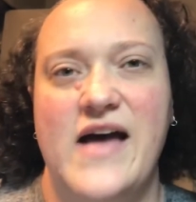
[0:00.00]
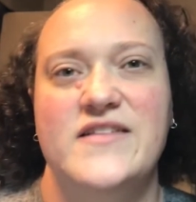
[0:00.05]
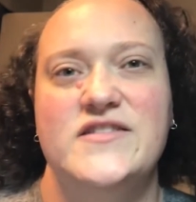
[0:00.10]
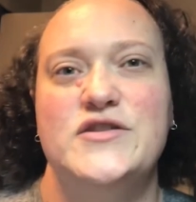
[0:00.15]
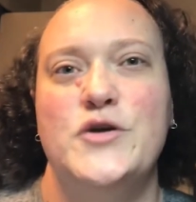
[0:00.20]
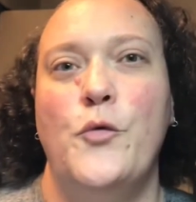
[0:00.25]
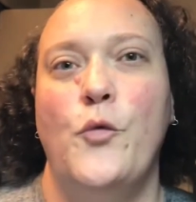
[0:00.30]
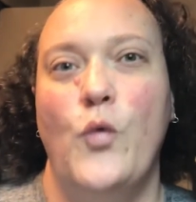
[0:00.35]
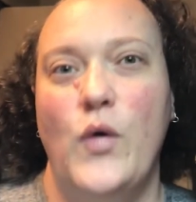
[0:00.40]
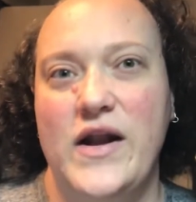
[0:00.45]
So
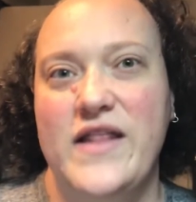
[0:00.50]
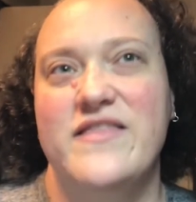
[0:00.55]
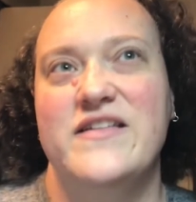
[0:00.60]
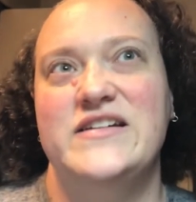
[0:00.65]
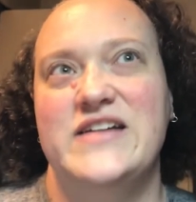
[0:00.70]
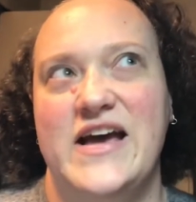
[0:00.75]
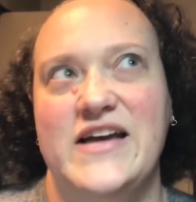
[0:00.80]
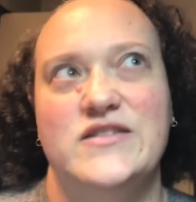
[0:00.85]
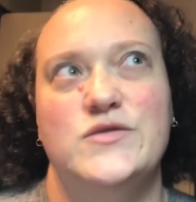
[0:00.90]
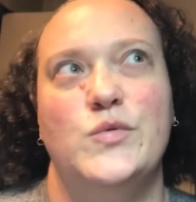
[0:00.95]
one of the
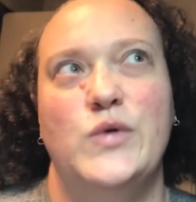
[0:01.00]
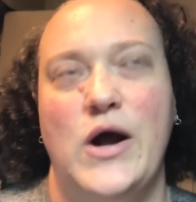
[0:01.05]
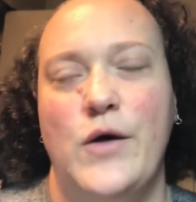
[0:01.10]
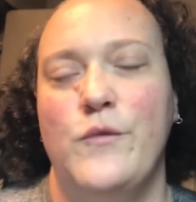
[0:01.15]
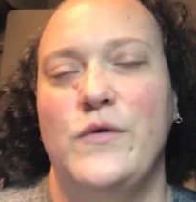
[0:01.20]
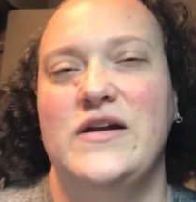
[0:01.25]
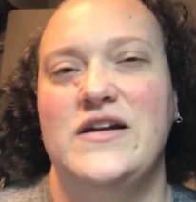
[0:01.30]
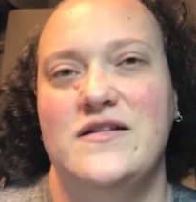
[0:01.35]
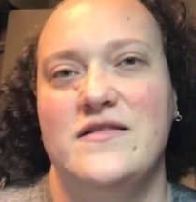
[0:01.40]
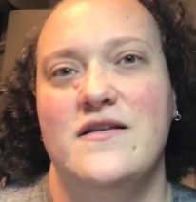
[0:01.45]
days when I
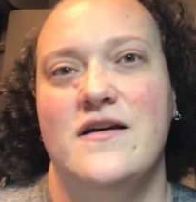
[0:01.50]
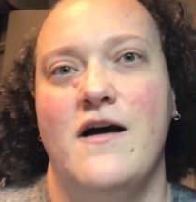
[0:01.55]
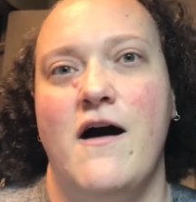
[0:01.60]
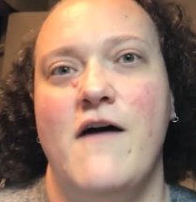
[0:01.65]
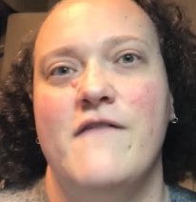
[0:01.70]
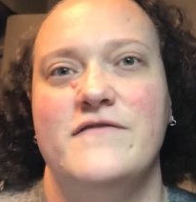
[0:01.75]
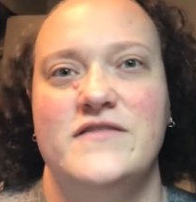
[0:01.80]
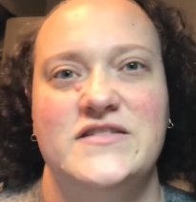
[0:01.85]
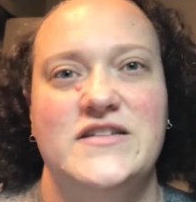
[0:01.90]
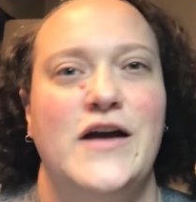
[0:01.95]
went into the
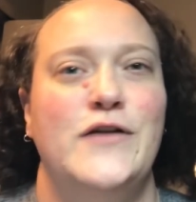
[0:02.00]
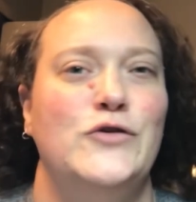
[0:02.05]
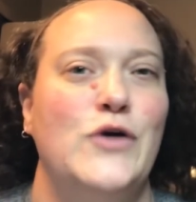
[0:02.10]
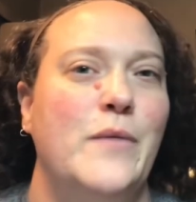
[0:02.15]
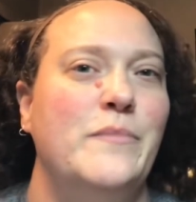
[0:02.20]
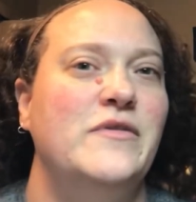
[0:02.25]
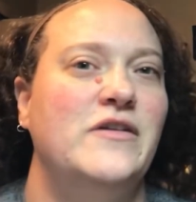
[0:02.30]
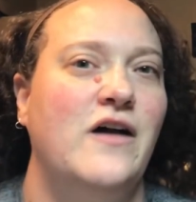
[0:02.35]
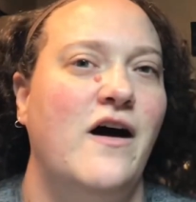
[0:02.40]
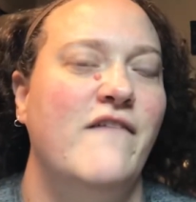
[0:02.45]
office, I
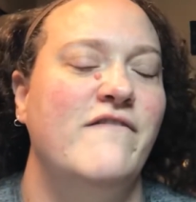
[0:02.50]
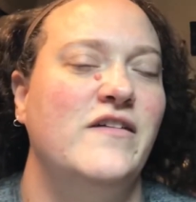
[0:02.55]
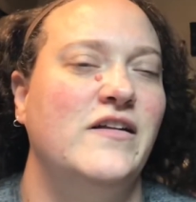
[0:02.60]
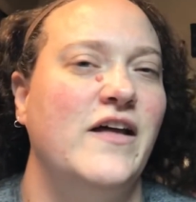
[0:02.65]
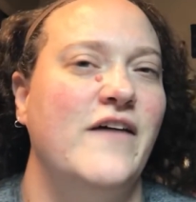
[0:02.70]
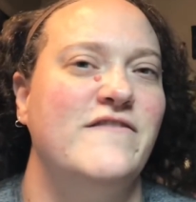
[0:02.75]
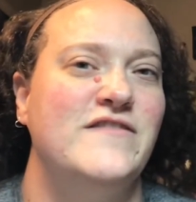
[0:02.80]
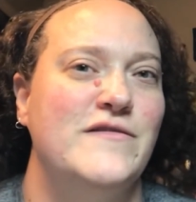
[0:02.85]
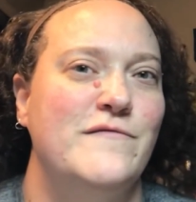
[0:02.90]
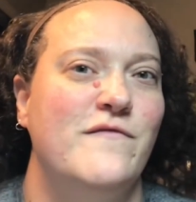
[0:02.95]
dropped it off and
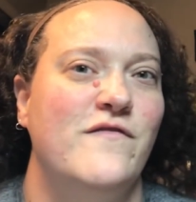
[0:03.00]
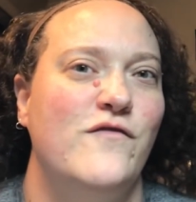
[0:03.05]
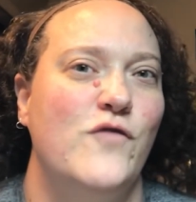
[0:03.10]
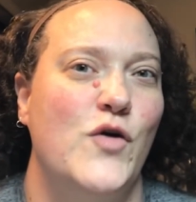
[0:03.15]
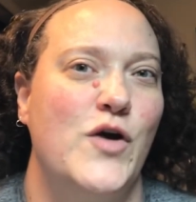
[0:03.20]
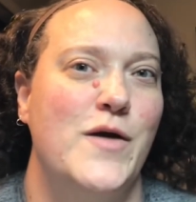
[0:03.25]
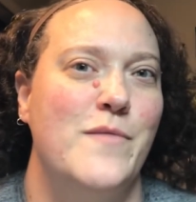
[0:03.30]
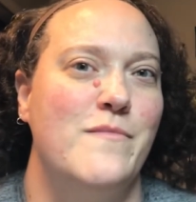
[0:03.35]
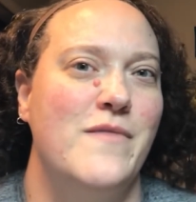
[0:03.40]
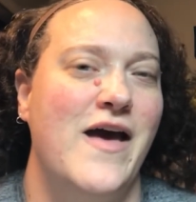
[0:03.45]
left it for
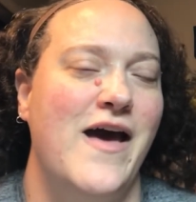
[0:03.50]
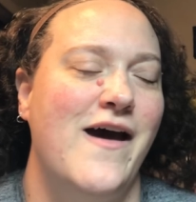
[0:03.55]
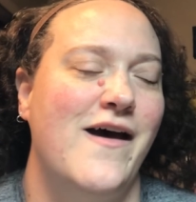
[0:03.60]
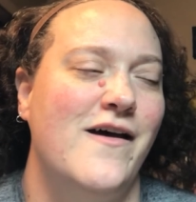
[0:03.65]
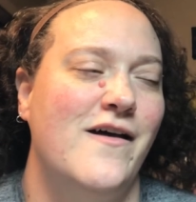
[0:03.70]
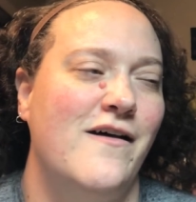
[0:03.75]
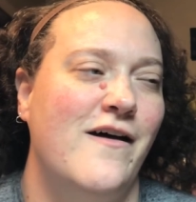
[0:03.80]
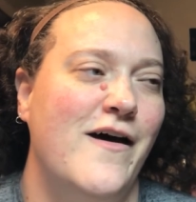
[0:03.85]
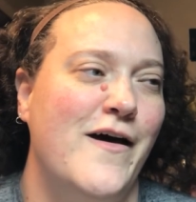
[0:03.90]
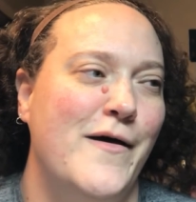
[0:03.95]
him
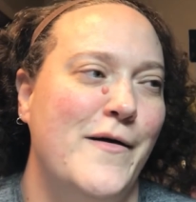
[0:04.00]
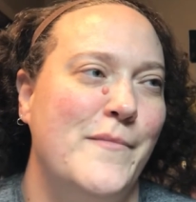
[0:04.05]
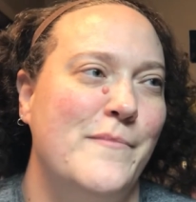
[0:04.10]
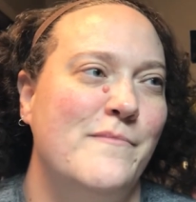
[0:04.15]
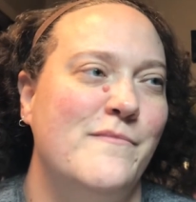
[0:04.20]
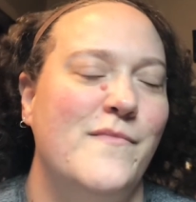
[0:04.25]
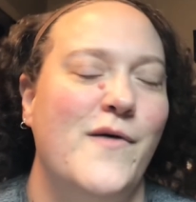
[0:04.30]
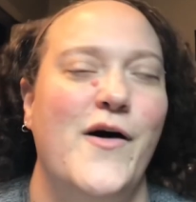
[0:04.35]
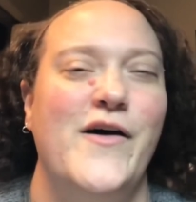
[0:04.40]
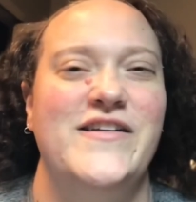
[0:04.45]

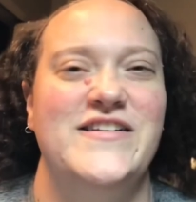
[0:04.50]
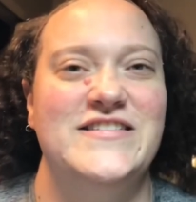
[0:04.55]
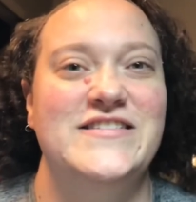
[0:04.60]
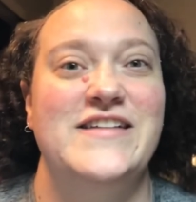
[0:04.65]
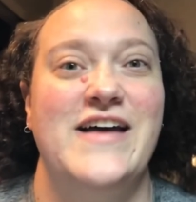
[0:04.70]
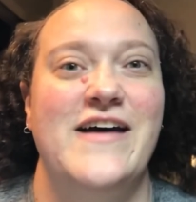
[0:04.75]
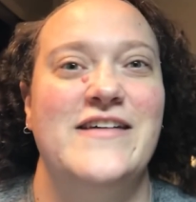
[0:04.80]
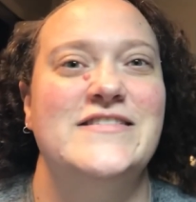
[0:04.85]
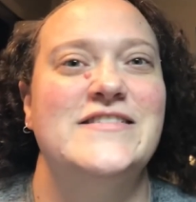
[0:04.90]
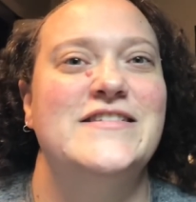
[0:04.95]
on his
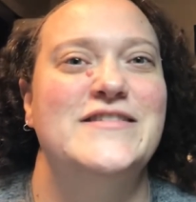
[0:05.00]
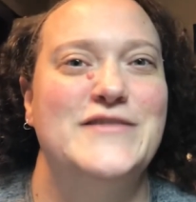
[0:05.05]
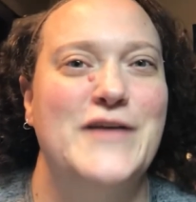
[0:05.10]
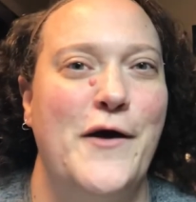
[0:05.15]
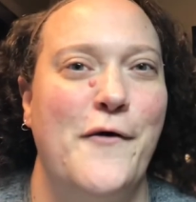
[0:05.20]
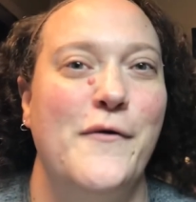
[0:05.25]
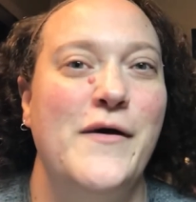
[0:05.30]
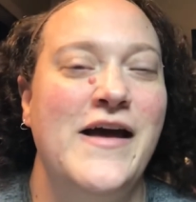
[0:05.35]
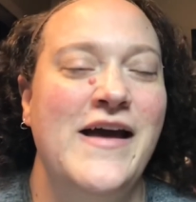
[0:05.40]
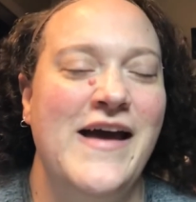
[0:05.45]
desk. So,
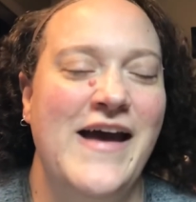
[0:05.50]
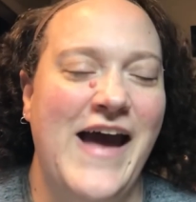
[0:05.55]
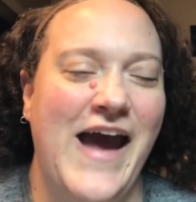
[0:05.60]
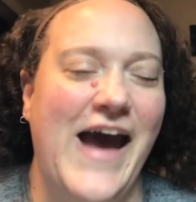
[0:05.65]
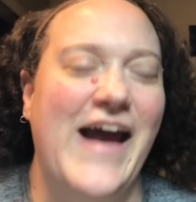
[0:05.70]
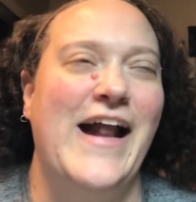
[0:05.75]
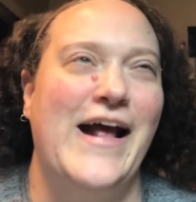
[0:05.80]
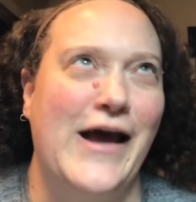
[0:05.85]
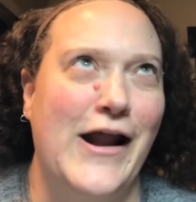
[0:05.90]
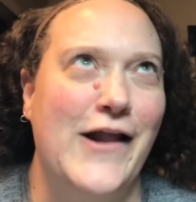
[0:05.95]
and
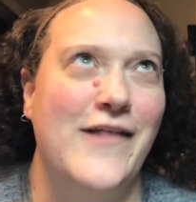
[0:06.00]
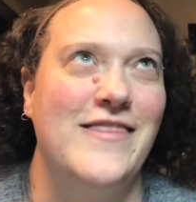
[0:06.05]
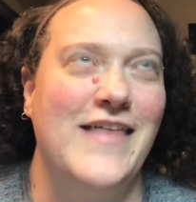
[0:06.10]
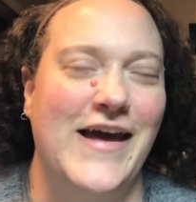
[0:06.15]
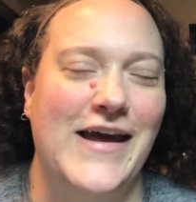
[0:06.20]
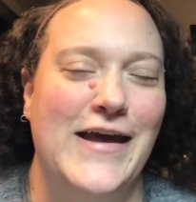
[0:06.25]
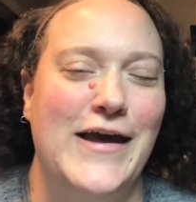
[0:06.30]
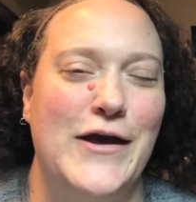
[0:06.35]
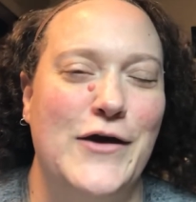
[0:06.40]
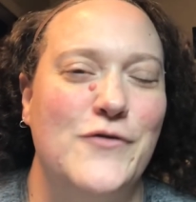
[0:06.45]
I got a
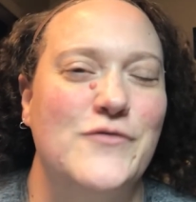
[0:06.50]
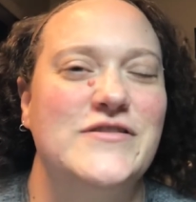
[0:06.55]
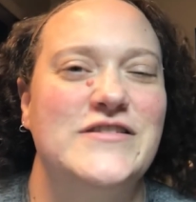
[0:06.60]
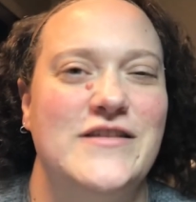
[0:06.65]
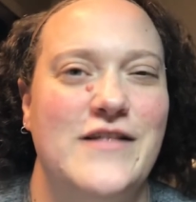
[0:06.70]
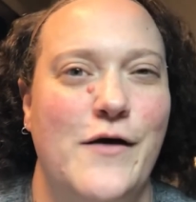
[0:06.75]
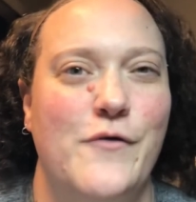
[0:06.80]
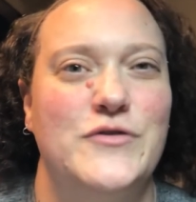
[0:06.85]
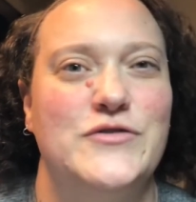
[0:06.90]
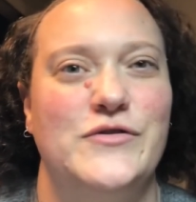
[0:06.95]
thank you. So
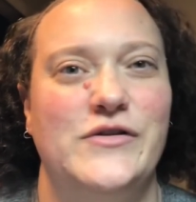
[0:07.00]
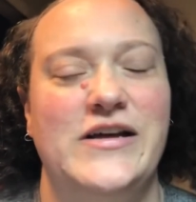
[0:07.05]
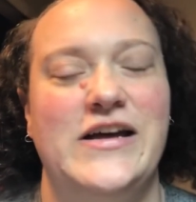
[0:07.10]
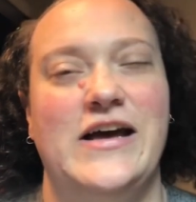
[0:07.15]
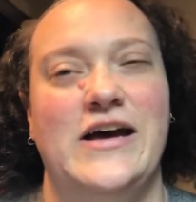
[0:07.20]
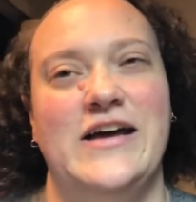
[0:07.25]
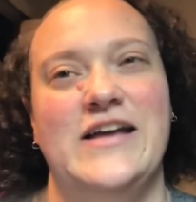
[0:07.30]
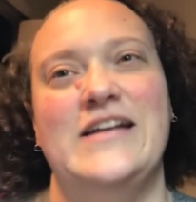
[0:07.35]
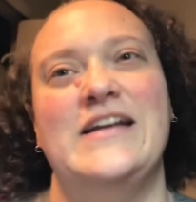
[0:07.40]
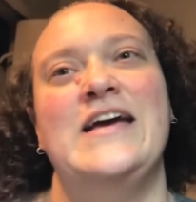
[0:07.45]
that was really
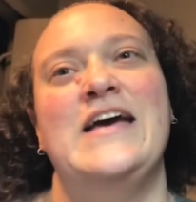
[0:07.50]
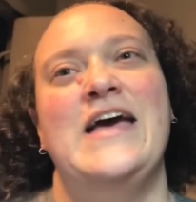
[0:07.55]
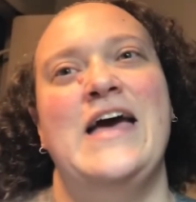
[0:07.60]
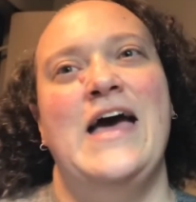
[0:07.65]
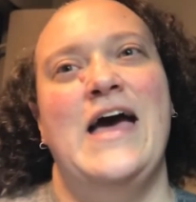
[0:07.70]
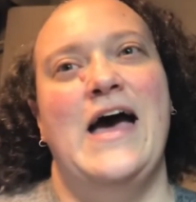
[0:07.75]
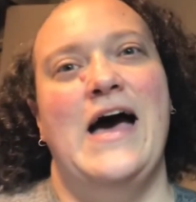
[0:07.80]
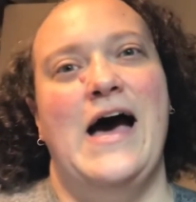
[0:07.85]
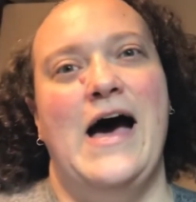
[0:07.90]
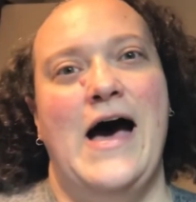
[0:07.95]
good.
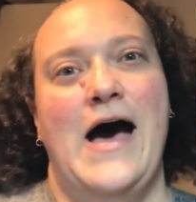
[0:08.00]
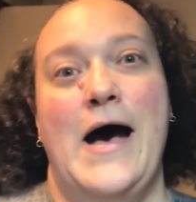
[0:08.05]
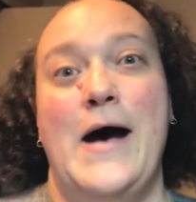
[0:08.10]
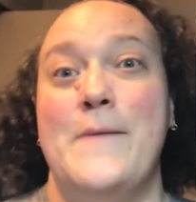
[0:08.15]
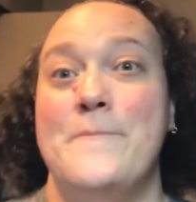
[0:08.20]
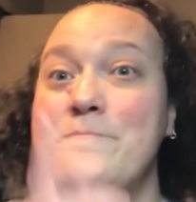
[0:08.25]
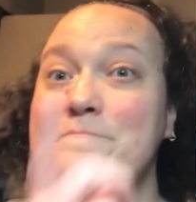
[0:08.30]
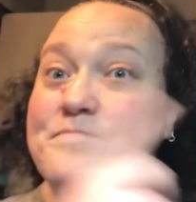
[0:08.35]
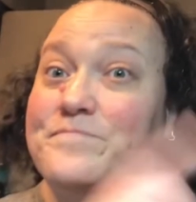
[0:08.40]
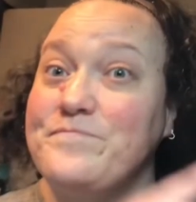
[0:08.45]
And